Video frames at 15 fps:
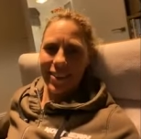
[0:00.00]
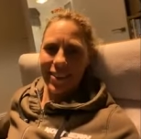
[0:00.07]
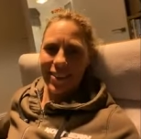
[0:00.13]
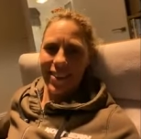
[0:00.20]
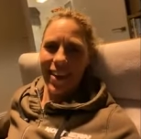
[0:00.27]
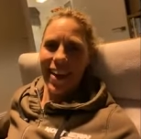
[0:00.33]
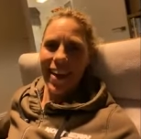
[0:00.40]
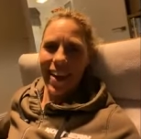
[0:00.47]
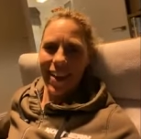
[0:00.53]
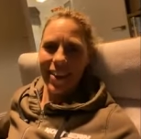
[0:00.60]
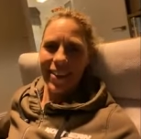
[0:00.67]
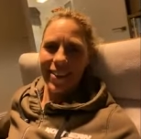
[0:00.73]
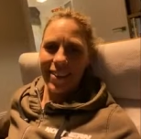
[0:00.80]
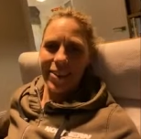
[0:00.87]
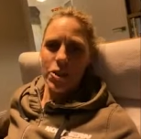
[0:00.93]
Yeah.
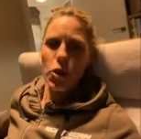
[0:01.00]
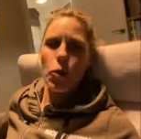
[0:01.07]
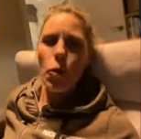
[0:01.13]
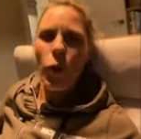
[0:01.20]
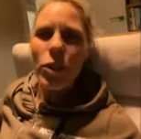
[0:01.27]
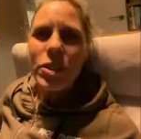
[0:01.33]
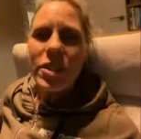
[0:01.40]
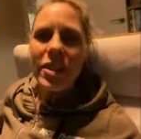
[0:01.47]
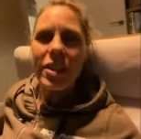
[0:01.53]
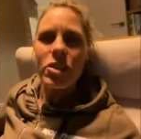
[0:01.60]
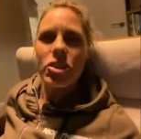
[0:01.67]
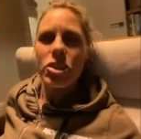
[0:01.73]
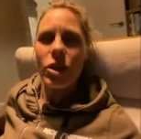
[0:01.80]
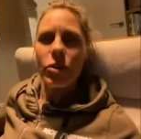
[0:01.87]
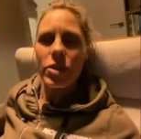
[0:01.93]
You wanted it
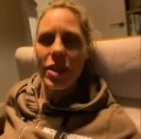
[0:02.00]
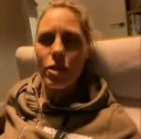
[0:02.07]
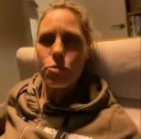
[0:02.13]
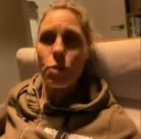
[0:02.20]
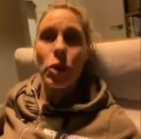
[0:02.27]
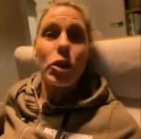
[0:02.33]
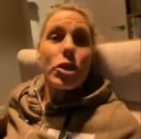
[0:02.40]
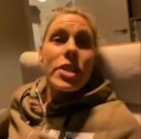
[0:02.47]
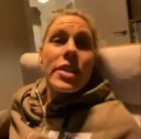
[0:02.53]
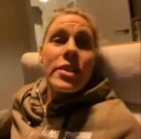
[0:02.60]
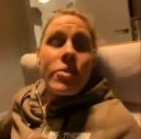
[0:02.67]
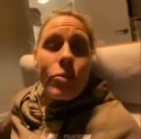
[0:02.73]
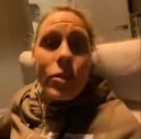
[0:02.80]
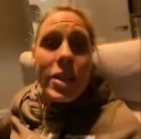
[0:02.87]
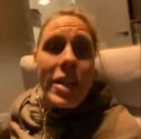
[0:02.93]
so desperate. You
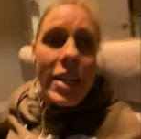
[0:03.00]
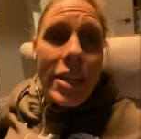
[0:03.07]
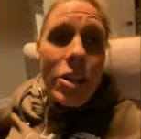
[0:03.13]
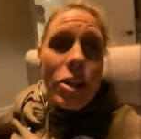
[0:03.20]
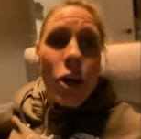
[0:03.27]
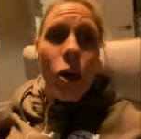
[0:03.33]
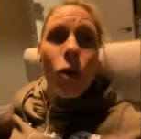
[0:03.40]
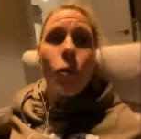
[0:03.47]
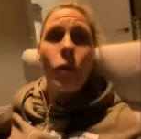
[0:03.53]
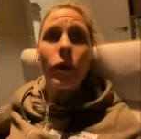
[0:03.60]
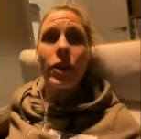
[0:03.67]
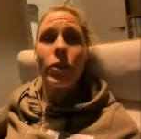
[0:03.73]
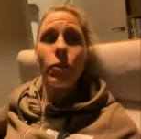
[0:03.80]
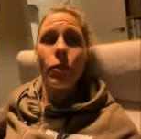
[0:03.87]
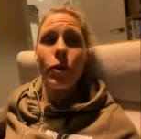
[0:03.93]
didn't really know
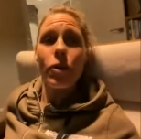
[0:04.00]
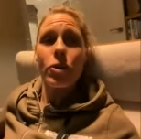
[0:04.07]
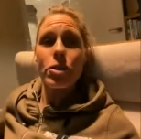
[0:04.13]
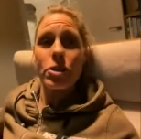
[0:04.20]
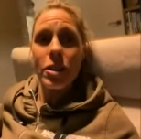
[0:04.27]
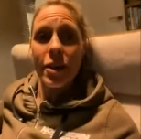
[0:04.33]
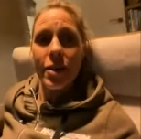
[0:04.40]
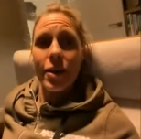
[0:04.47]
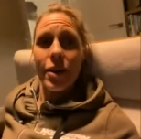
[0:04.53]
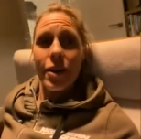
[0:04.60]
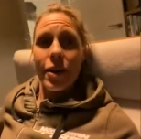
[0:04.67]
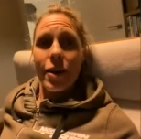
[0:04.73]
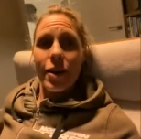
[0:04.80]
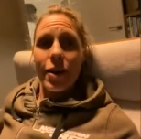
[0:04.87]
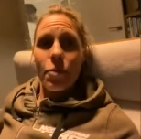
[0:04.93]
what it was,
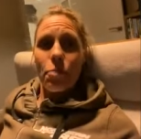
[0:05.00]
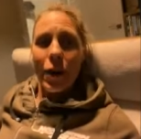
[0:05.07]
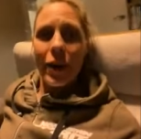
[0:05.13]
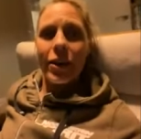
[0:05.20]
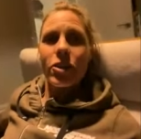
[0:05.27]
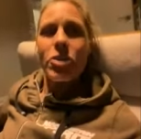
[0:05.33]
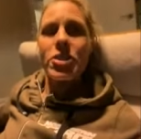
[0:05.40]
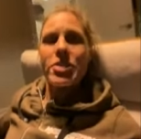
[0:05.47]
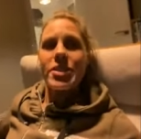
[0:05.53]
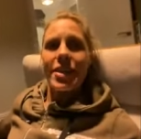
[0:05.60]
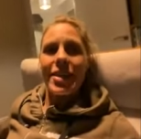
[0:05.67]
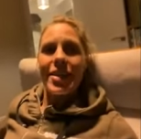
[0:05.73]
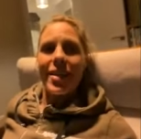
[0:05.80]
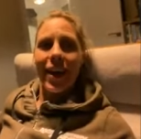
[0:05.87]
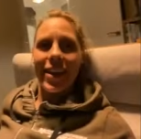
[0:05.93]
but I could
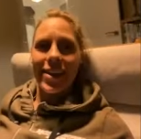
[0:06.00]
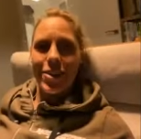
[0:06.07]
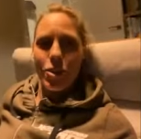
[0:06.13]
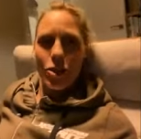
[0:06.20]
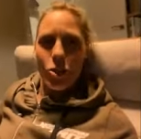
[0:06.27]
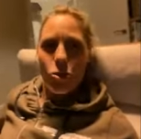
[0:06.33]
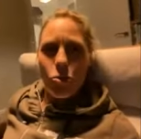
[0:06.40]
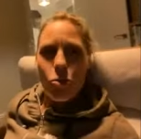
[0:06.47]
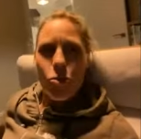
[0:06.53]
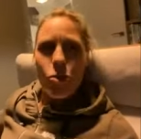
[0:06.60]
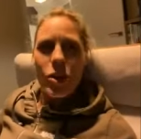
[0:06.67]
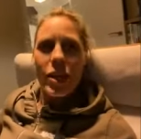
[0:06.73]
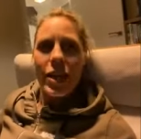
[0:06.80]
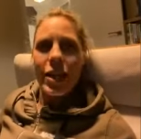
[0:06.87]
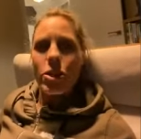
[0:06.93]
see that in you. You
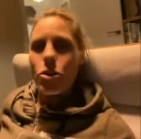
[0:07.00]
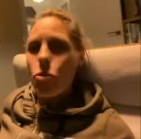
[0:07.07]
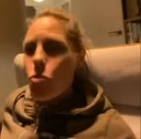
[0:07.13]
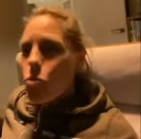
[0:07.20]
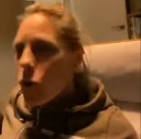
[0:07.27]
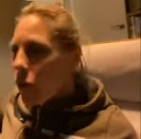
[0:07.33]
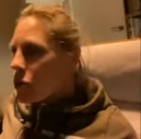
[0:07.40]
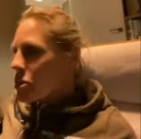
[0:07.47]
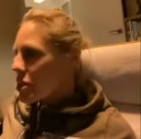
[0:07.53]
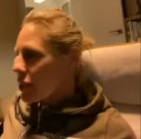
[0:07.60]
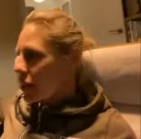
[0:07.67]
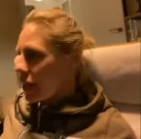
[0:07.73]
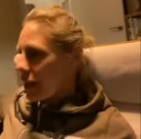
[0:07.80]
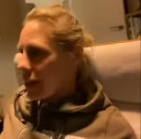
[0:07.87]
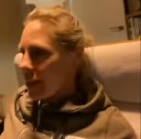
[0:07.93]
really, you
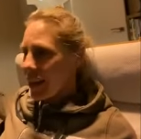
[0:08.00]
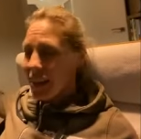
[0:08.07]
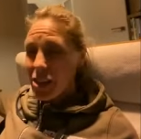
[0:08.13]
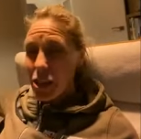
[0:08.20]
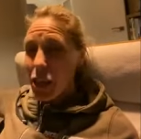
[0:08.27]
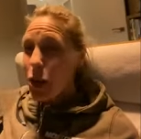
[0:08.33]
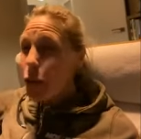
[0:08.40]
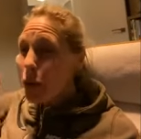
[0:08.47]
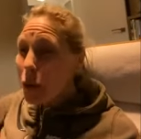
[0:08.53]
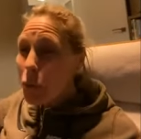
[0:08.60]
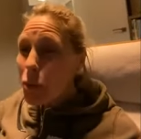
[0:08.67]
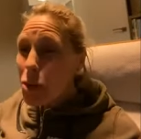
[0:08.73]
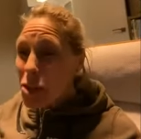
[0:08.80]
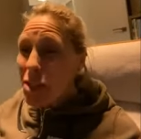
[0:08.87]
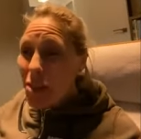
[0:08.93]
wanted it. And I knew it
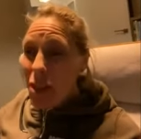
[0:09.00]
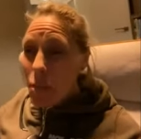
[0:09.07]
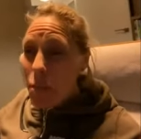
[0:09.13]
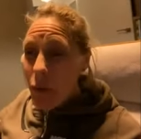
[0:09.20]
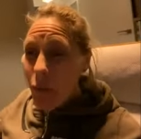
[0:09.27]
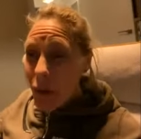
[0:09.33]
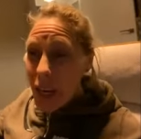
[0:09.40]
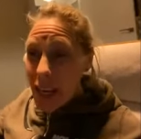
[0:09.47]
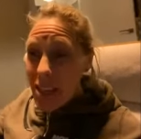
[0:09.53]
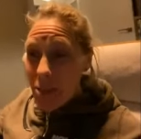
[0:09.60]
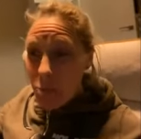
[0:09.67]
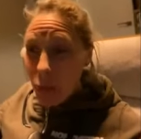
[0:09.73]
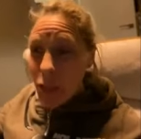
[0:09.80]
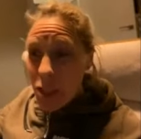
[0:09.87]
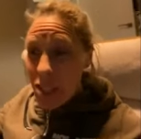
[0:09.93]
wasn't the
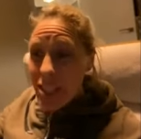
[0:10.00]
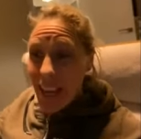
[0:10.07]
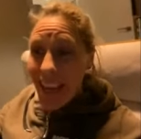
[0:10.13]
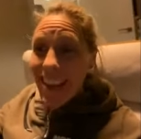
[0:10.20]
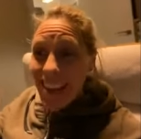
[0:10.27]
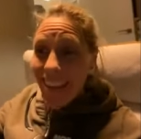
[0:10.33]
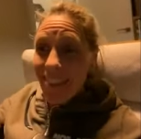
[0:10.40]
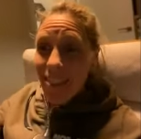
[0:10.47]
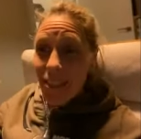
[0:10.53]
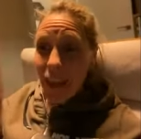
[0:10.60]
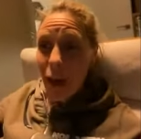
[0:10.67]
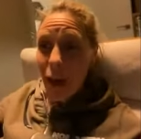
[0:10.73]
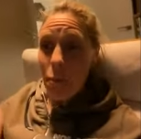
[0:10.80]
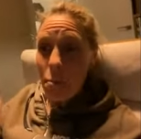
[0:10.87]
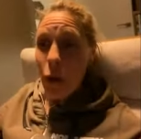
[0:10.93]
Marine per se in
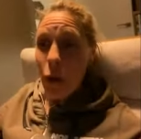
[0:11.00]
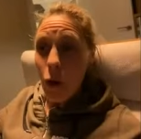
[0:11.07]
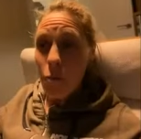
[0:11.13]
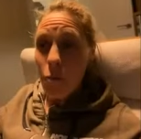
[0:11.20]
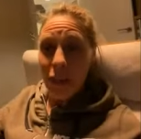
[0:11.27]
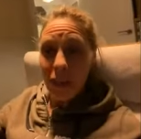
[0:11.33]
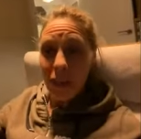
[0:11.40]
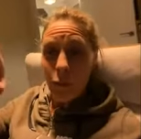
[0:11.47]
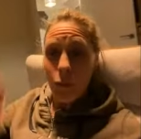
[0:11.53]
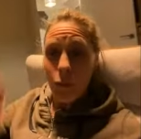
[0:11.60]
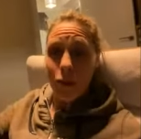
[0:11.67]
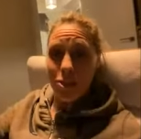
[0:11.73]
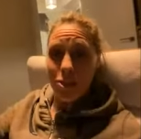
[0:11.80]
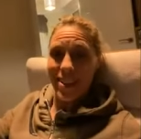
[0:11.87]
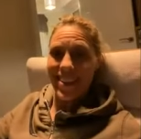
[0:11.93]
that moment. It
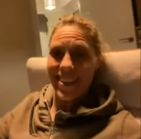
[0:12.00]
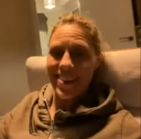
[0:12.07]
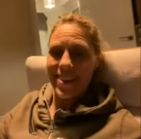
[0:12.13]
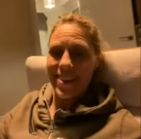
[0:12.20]
wasn't.